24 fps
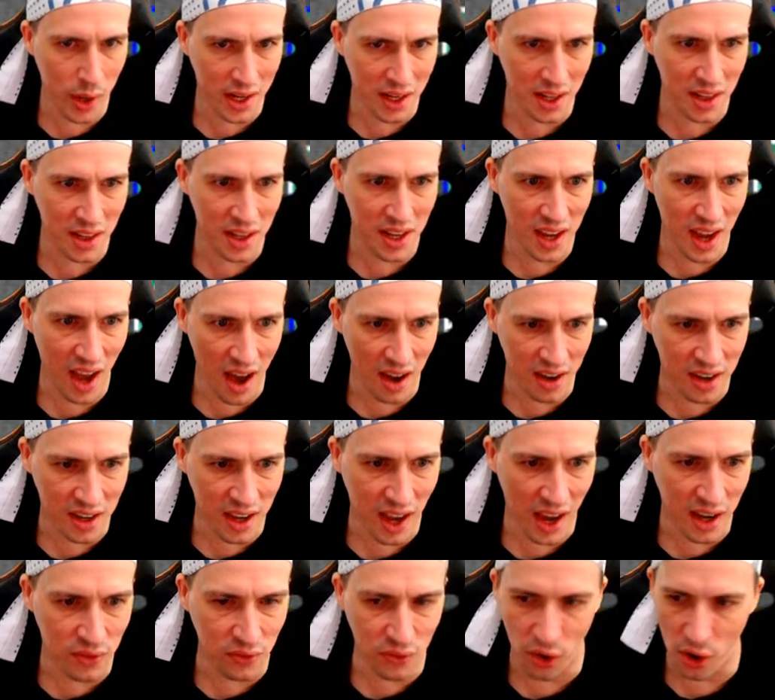in the
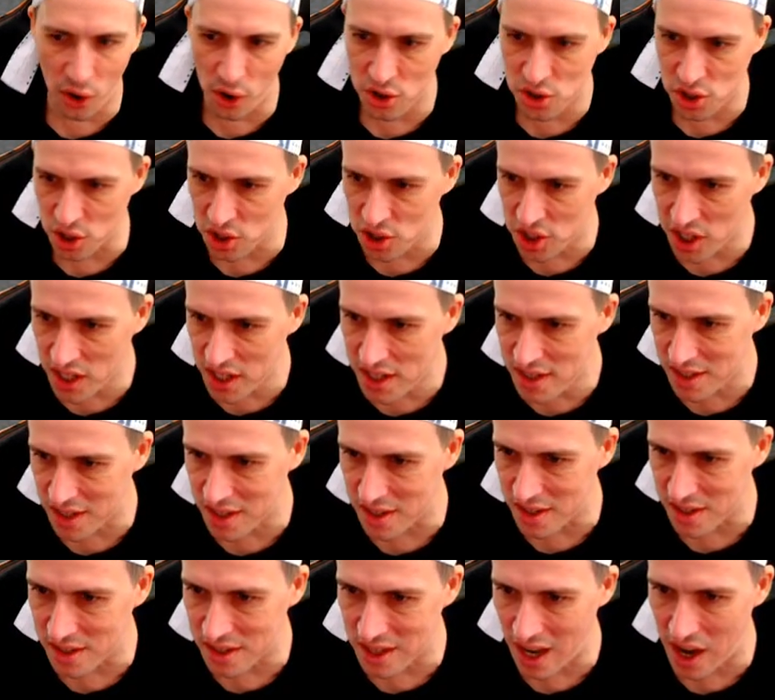arcade version. Jesus, they